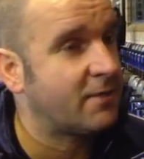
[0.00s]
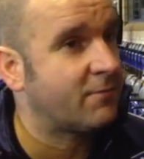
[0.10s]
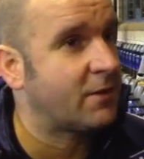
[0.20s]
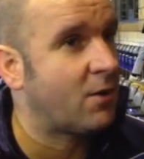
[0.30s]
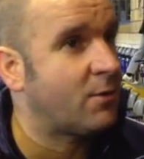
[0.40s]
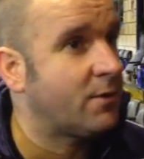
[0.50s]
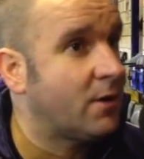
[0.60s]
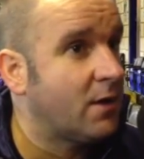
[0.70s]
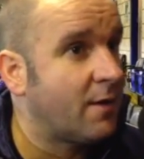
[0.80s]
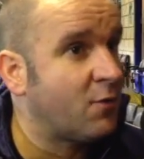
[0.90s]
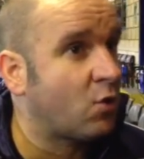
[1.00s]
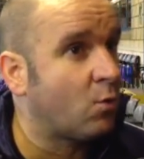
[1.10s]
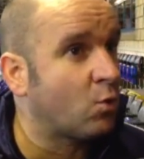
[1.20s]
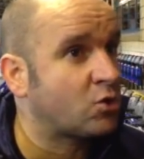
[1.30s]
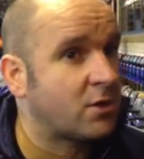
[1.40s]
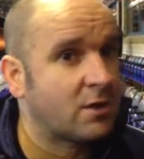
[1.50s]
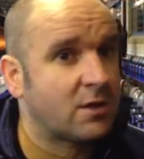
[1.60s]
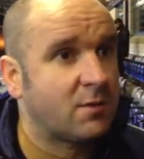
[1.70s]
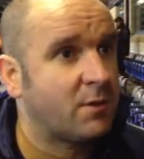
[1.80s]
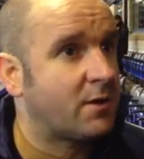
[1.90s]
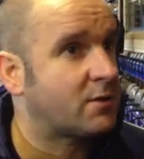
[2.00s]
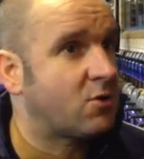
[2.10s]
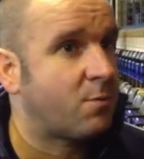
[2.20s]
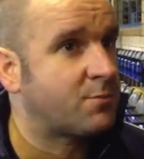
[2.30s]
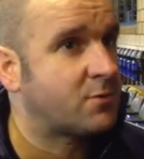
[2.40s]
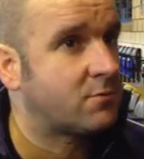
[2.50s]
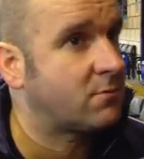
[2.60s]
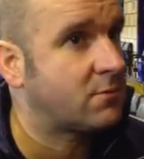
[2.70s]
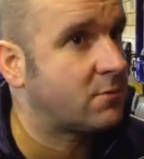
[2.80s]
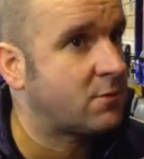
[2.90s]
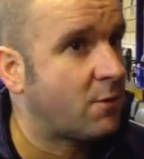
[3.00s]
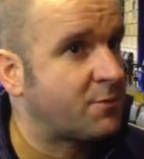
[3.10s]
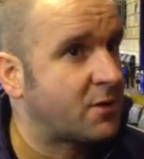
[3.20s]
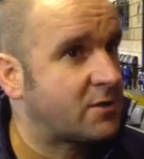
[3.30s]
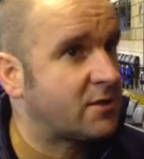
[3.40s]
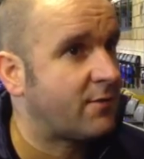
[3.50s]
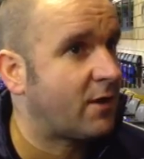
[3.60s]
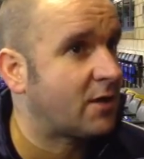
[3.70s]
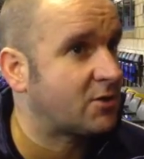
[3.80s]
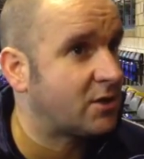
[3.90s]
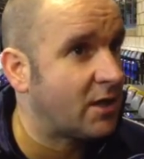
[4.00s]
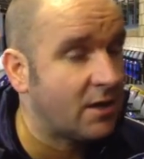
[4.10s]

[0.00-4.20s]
And if you look at Worcester, I think they were in the top 6 or 7 last year.